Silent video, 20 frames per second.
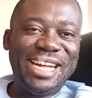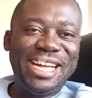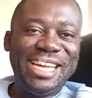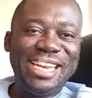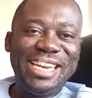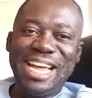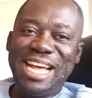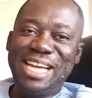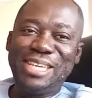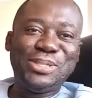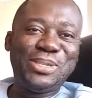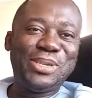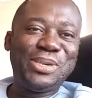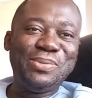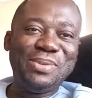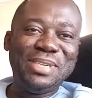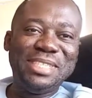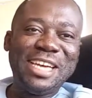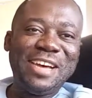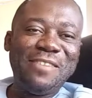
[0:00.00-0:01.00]
And as
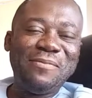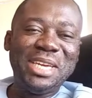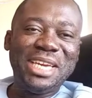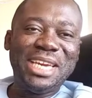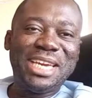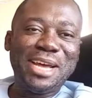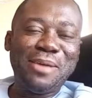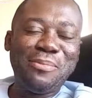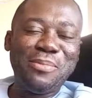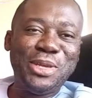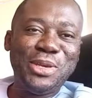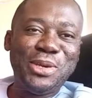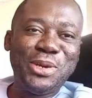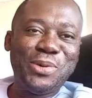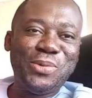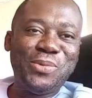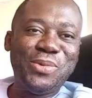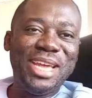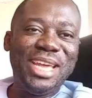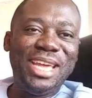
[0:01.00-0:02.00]
always, I've been coming
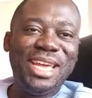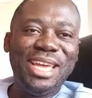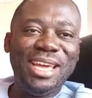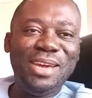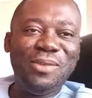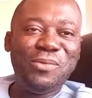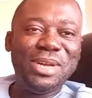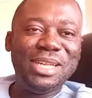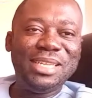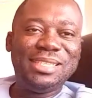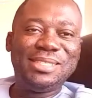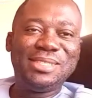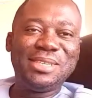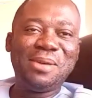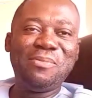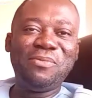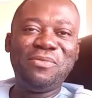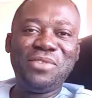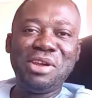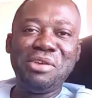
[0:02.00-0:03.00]
your way with
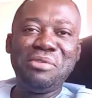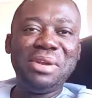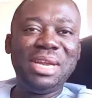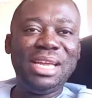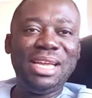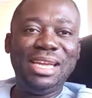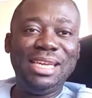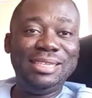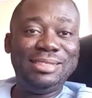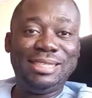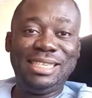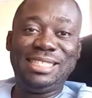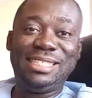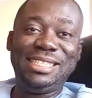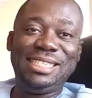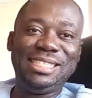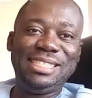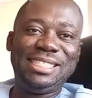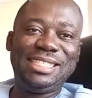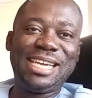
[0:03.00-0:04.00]
some very
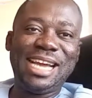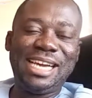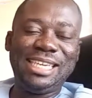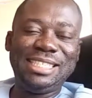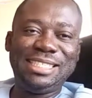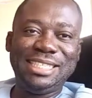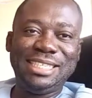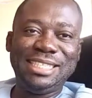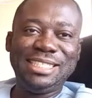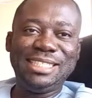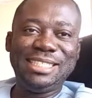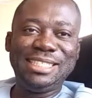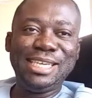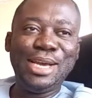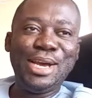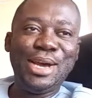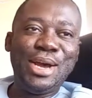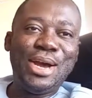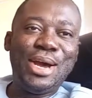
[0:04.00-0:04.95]
interesting discussions